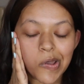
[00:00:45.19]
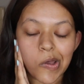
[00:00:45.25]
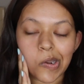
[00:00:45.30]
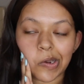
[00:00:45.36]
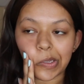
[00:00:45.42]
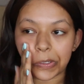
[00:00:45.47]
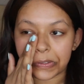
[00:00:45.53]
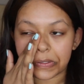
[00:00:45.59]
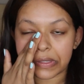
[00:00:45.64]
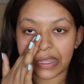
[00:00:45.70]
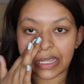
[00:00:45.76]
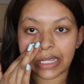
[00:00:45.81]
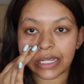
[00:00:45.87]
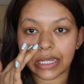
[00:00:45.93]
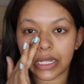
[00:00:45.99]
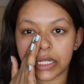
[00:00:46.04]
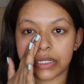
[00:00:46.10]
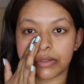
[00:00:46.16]
And it just
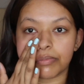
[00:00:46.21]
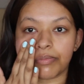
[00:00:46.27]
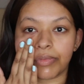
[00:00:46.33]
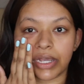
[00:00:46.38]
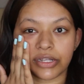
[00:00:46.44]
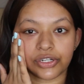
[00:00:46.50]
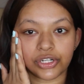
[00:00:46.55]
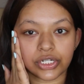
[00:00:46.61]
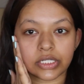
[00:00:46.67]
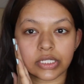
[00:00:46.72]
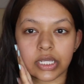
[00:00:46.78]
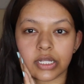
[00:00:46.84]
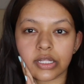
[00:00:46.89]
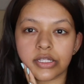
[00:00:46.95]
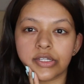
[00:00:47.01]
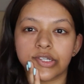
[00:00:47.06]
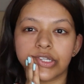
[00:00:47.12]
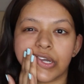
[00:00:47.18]
like makes your
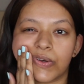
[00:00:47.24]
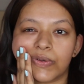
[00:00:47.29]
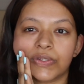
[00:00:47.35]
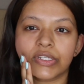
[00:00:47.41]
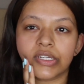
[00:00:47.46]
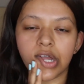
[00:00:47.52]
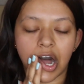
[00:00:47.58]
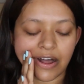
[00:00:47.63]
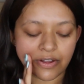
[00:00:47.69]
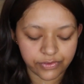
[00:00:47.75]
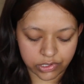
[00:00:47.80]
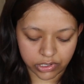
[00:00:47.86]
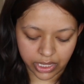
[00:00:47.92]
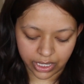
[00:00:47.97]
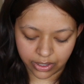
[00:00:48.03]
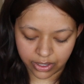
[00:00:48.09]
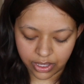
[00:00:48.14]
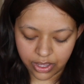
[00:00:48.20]
skin so soft, so
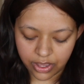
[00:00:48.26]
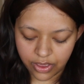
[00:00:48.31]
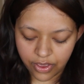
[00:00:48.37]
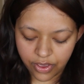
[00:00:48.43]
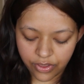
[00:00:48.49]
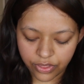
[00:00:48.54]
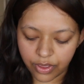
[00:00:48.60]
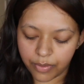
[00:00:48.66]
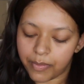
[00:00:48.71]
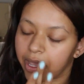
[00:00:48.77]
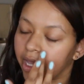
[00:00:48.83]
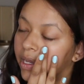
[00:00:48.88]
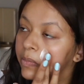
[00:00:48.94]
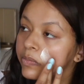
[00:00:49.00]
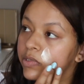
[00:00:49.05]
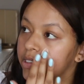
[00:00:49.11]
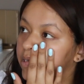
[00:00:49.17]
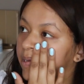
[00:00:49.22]
like the
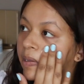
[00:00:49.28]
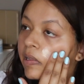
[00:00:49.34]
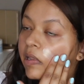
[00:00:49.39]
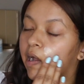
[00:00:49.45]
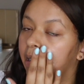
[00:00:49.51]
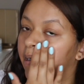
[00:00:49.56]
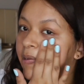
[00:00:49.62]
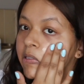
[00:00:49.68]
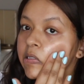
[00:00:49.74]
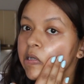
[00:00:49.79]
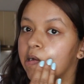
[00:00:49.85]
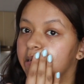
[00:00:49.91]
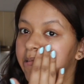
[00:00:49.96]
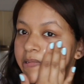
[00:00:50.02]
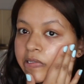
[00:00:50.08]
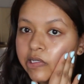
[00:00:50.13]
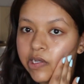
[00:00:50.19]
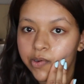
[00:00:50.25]
makeup just glides
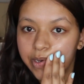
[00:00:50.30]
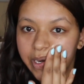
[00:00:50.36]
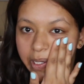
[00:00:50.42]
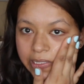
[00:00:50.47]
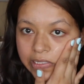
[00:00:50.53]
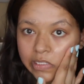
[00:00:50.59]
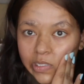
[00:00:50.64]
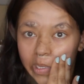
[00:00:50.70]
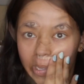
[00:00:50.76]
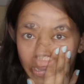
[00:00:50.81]
on so nicely.